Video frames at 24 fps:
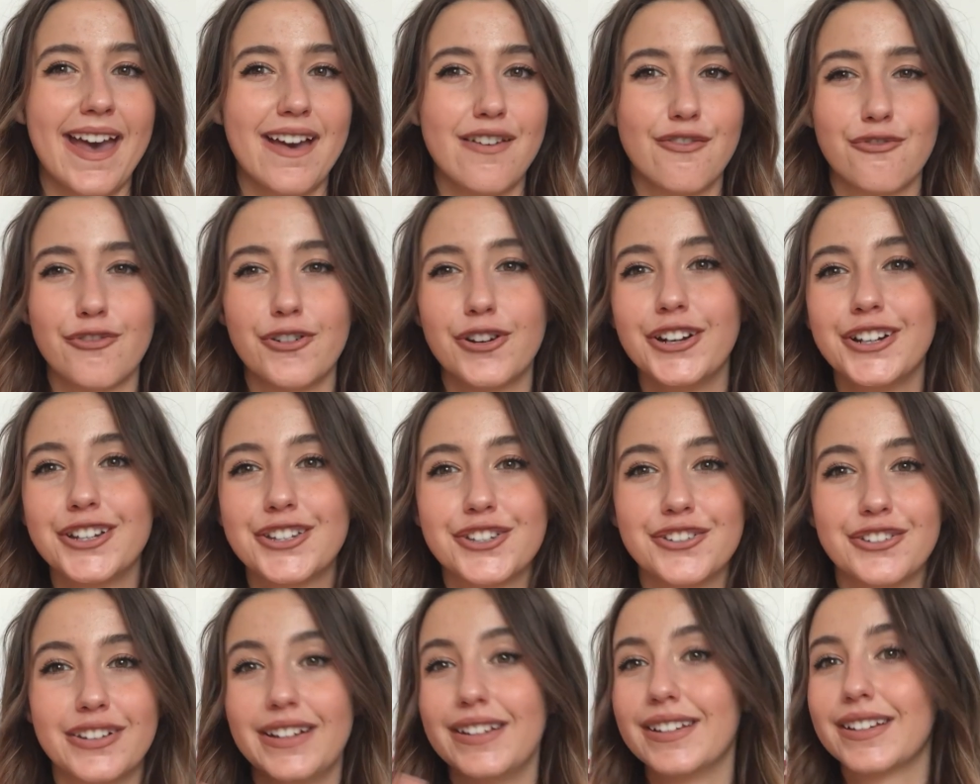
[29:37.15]
ever,
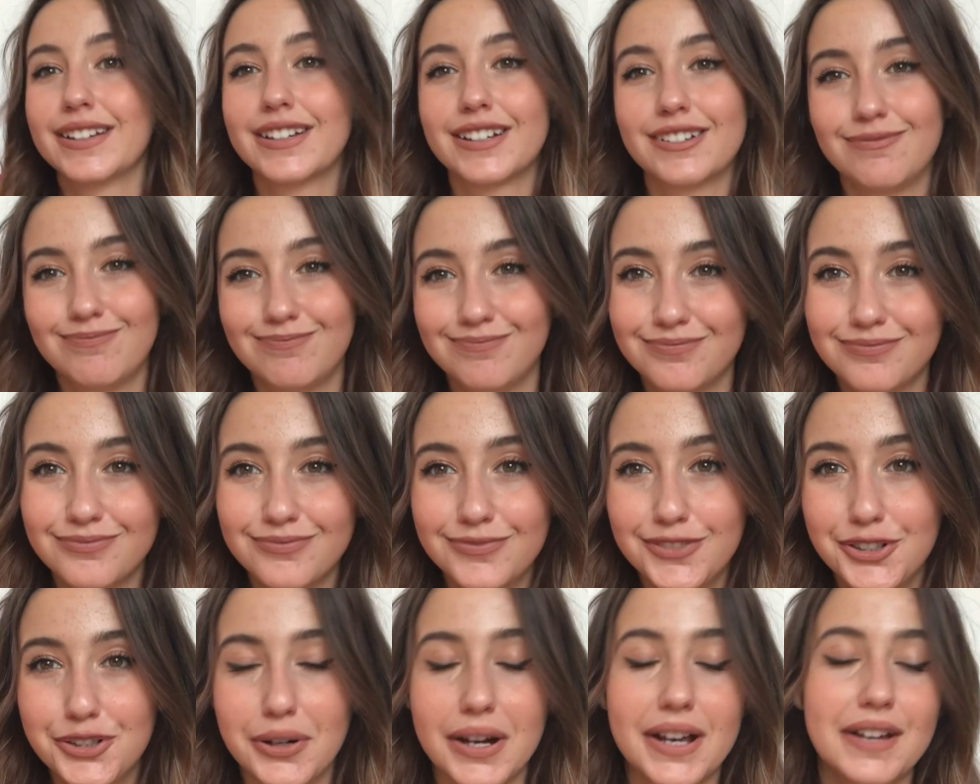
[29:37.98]
so like
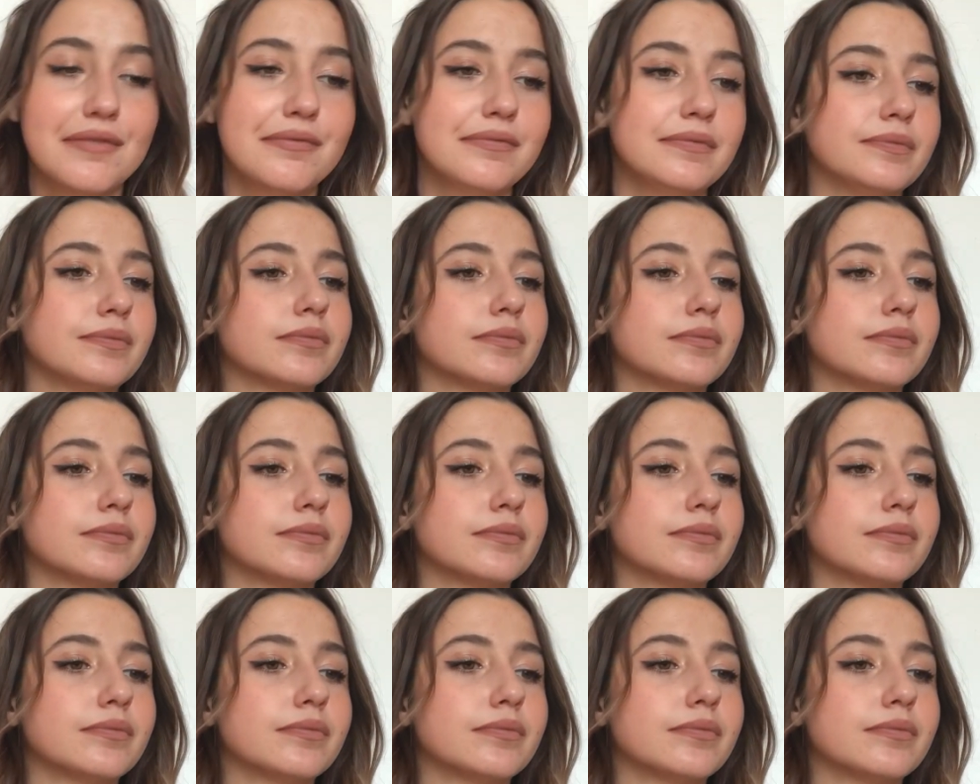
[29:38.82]
do it.